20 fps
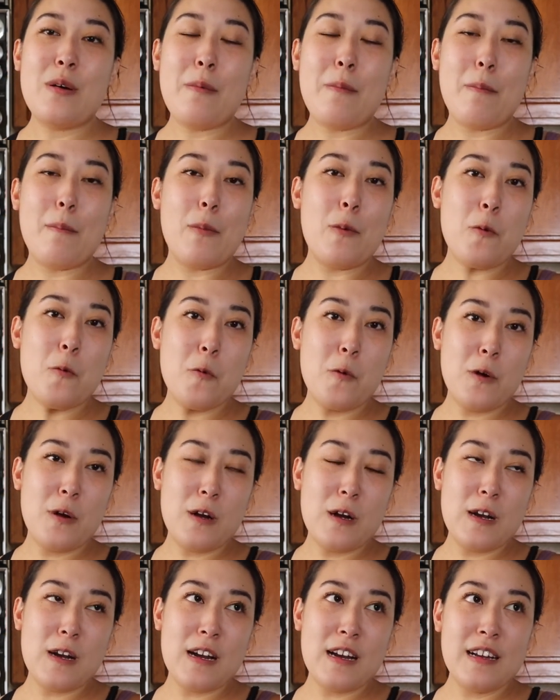
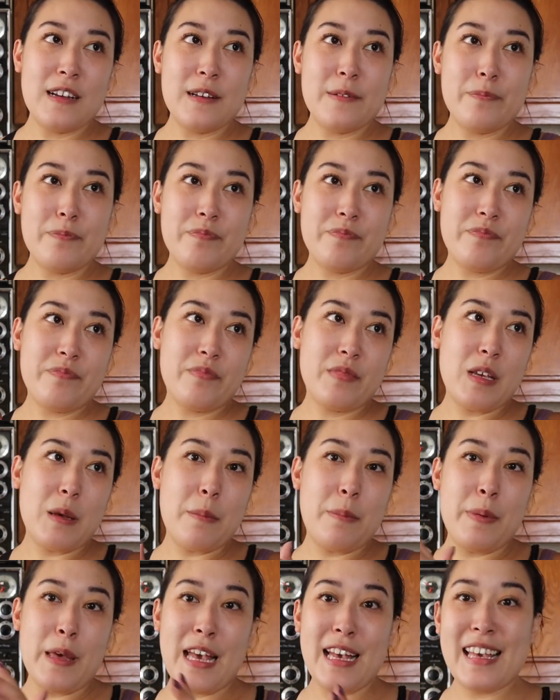more
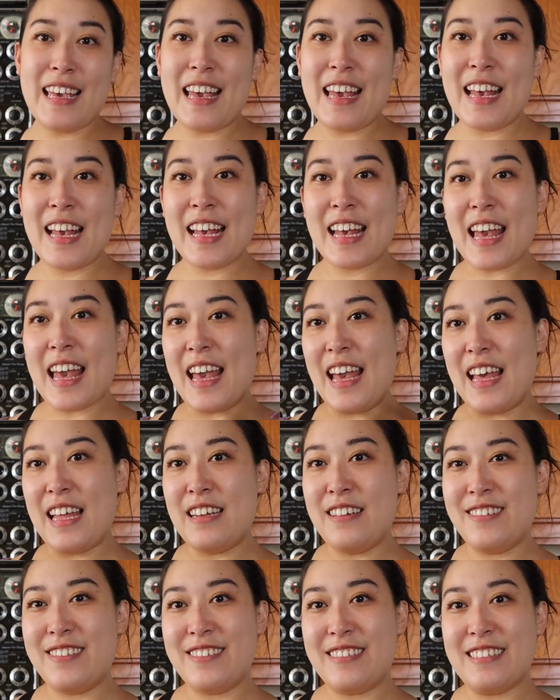baking
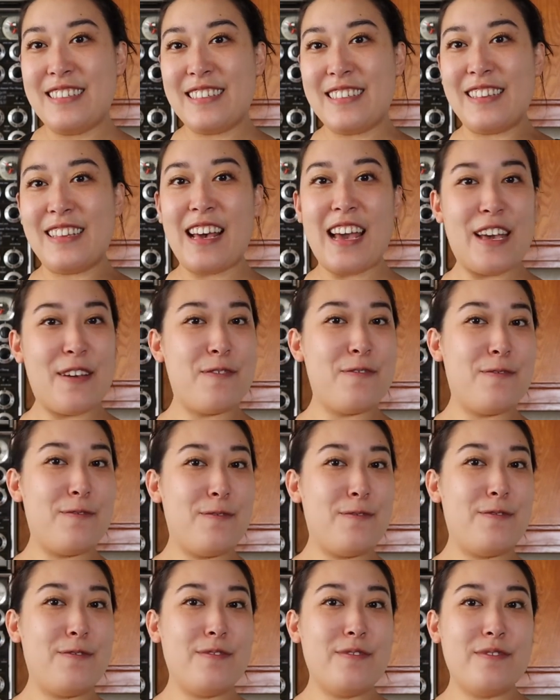and life
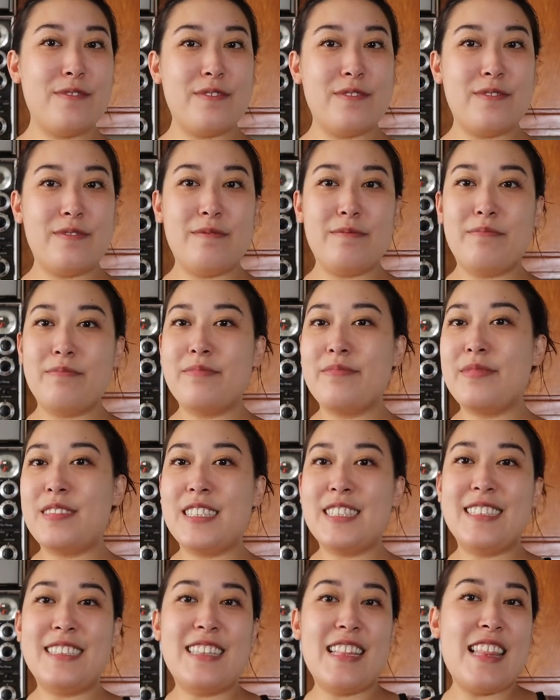
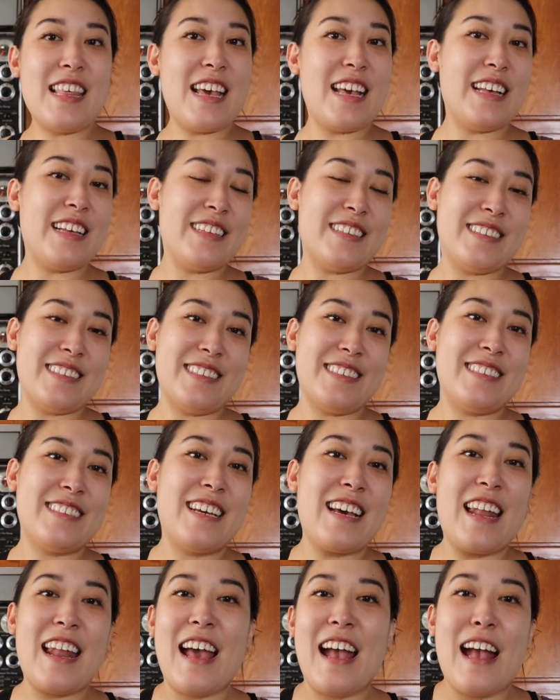things
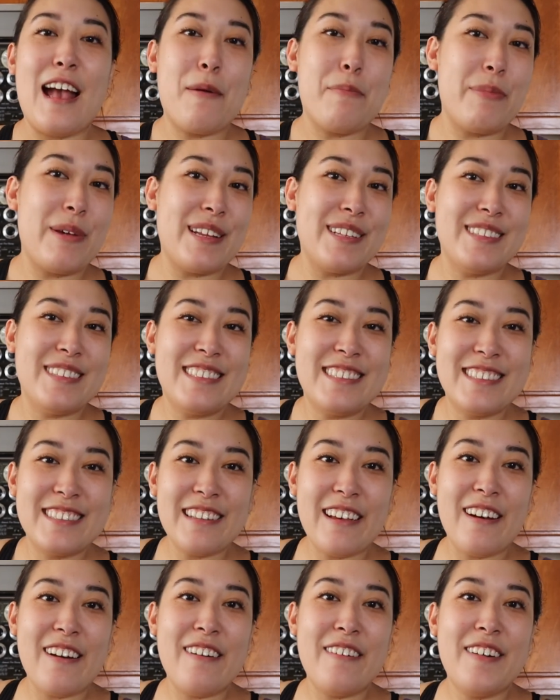gonna happen.
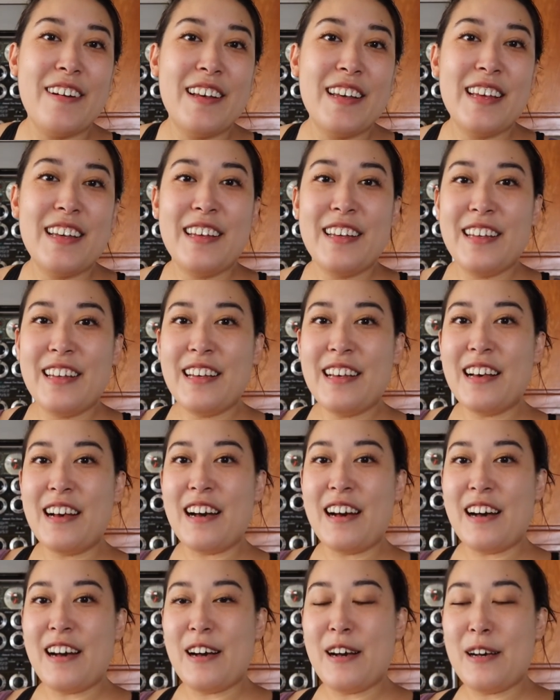So
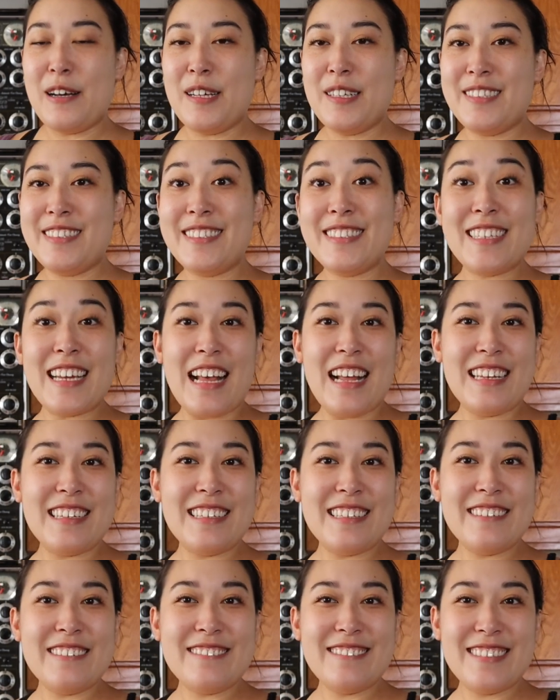stay
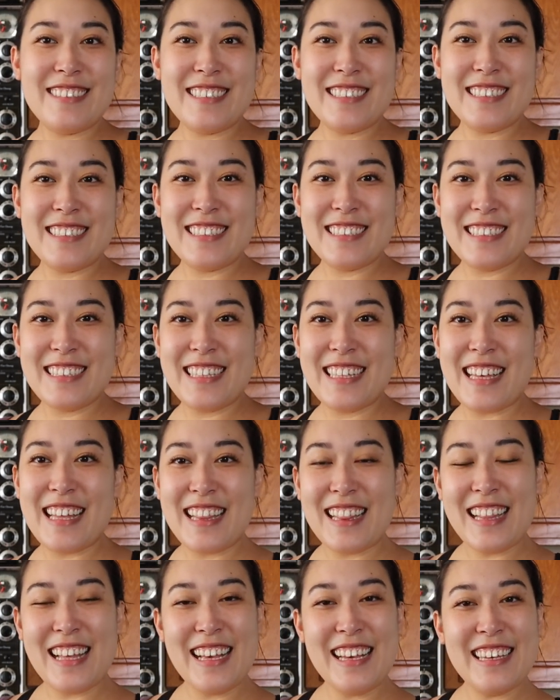tuned
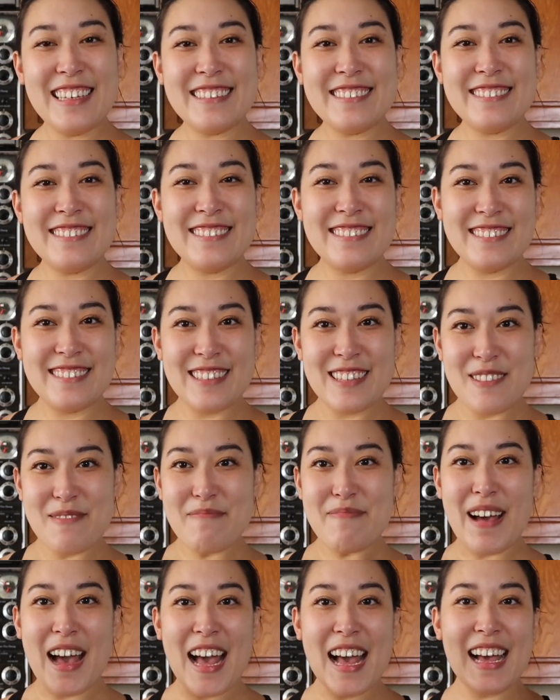and thank you.
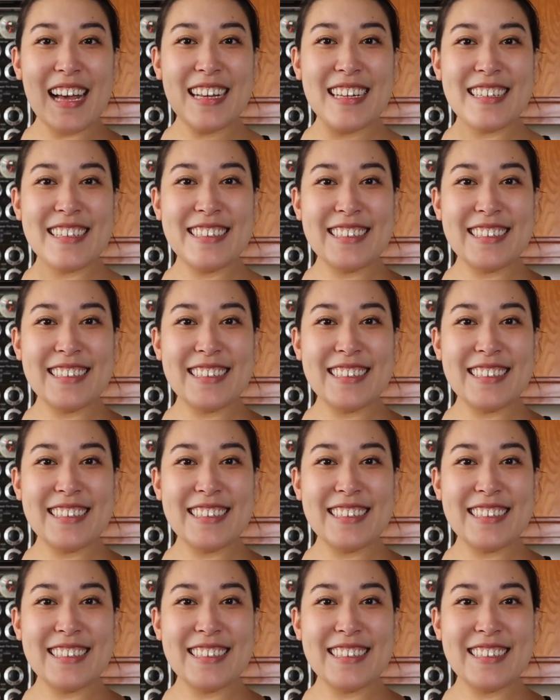Bye.